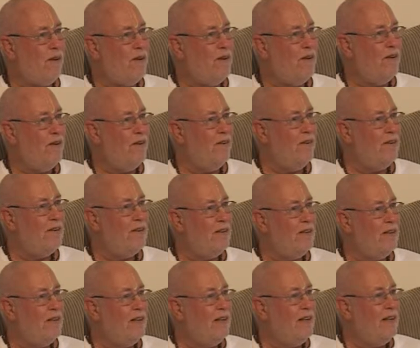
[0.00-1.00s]
No?
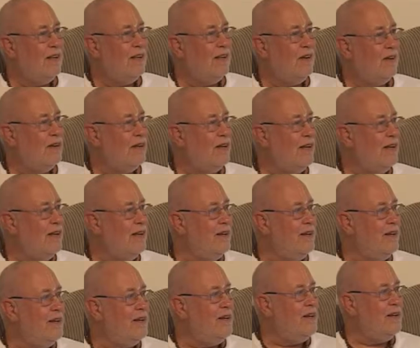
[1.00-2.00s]
Okay,
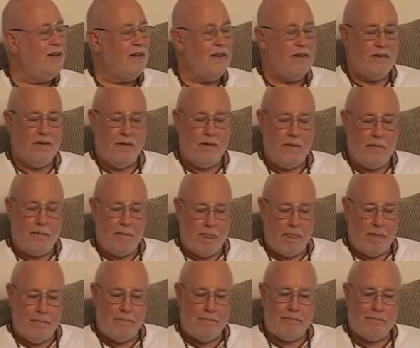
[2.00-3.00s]
in India,
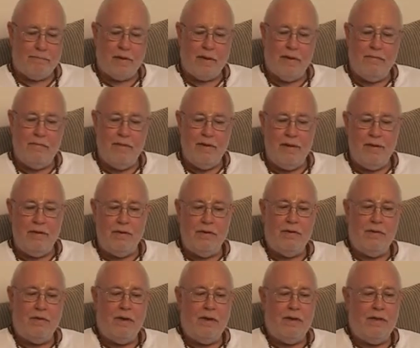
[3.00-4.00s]

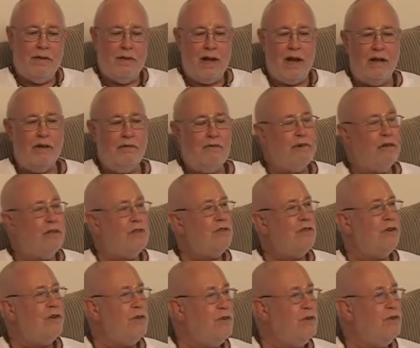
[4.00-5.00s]
the
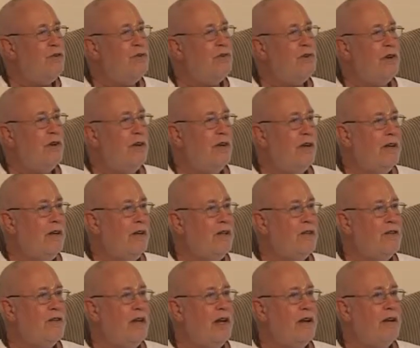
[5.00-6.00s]
elephants are used
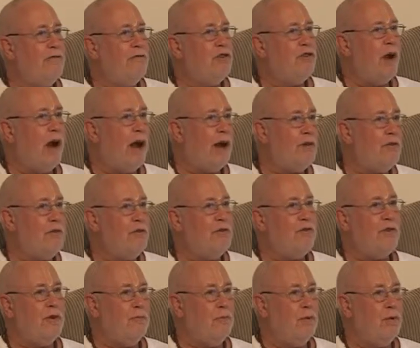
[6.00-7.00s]
instead of
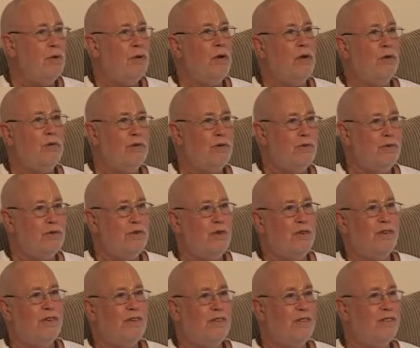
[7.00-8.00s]
tractors and bulldozers
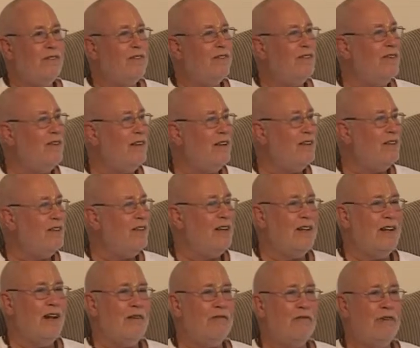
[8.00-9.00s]
and things
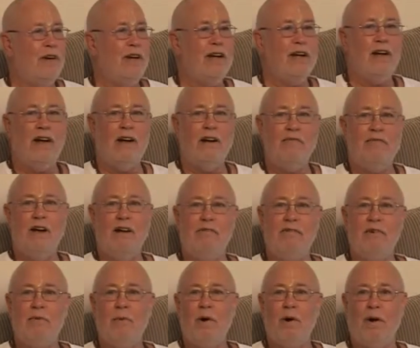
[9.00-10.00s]
like that for any kind of
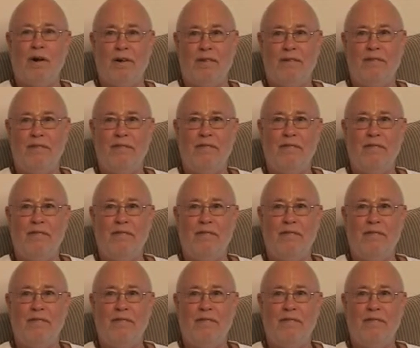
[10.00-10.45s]
heavy work.